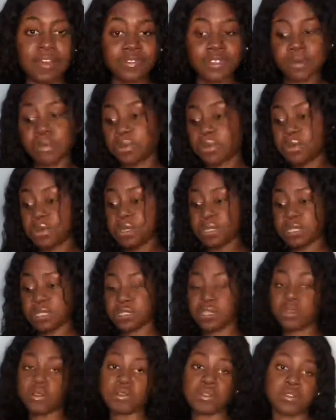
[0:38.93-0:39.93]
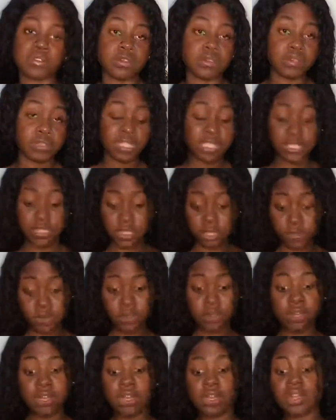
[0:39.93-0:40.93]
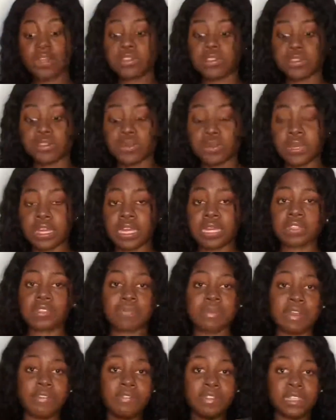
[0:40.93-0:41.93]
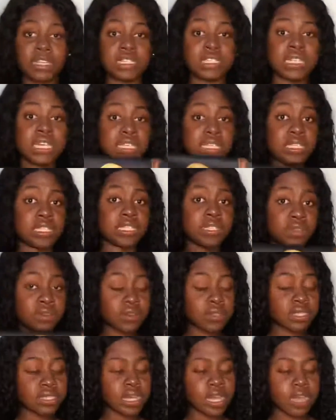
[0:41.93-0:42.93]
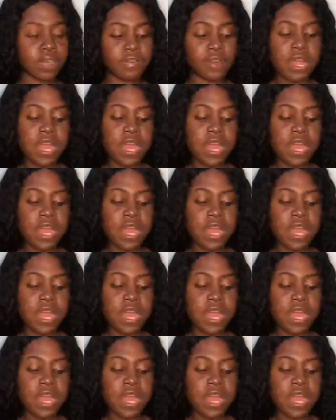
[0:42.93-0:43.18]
some people call it silk it's silk so yes by vintage like silk scarf